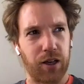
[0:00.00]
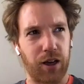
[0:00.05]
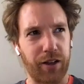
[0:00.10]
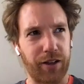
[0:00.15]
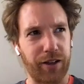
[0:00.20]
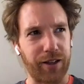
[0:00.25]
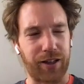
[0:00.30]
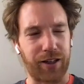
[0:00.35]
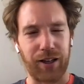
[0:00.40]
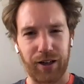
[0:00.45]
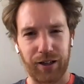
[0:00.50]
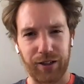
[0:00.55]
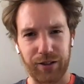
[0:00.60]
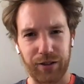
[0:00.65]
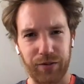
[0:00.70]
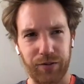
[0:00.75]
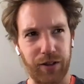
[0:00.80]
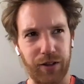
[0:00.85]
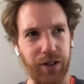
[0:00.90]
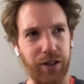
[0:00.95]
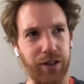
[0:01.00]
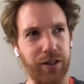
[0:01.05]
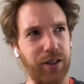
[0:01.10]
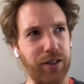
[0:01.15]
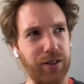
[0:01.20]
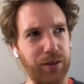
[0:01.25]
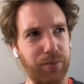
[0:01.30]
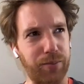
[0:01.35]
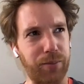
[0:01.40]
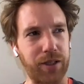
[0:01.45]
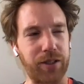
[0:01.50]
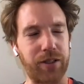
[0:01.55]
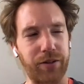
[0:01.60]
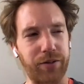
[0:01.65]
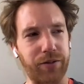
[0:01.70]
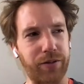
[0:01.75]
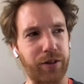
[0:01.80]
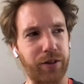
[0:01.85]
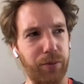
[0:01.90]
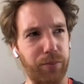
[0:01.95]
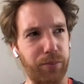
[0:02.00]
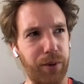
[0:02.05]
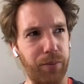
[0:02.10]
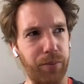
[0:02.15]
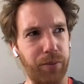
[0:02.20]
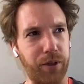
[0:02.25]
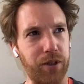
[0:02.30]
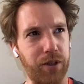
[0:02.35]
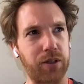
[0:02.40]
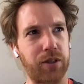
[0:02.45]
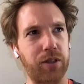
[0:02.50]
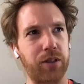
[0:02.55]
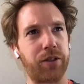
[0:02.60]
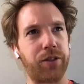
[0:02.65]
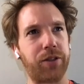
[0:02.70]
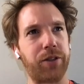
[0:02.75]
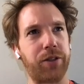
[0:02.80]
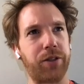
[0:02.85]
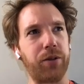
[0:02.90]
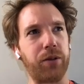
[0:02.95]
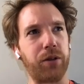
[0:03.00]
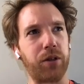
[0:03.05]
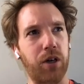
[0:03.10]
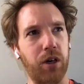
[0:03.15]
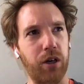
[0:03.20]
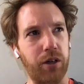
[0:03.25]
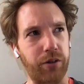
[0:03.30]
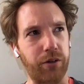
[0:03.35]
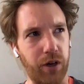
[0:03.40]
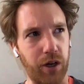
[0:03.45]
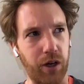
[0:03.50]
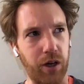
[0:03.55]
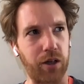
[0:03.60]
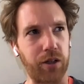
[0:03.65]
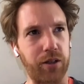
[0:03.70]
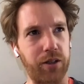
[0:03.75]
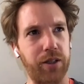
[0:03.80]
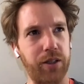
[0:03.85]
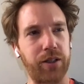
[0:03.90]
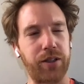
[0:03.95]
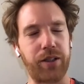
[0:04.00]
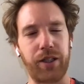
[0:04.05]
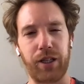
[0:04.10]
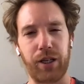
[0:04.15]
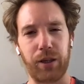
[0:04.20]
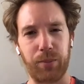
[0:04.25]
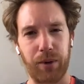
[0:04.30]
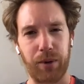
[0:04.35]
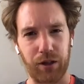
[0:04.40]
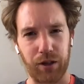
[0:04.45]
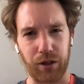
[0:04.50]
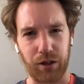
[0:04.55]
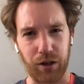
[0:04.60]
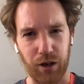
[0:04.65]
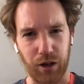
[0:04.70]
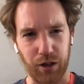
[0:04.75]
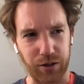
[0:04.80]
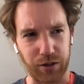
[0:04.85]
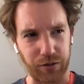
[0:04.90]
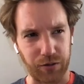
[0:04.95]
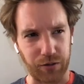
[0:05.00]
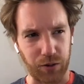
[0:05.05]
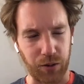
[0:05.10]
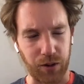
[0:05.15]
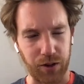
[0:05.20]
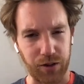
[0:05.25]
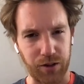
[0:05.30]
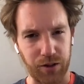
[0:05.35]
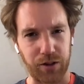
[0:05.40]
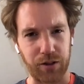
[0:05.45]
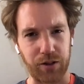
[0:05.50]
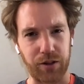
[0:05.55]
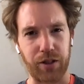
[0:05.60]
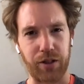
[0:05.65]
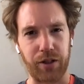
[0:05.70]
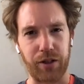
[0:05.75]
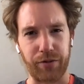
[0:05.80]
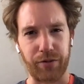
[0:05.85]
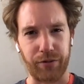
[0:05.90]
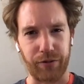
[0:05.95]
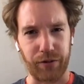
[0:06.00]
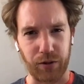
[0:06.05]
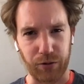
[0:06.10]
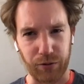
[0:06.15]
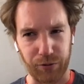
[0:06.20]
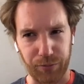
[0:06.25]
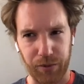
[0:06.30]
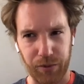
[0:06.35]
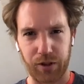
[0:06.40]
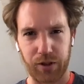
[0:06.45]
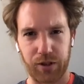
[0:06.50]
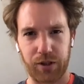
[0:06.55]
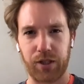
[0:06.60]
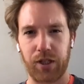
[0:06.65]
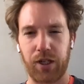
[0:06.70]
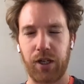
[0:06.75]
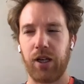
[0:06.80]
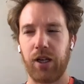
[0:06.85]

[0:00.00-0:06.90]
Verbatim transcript: I think collectively there's a massive commitment to a kind of urgency about the kinds of questions and involvements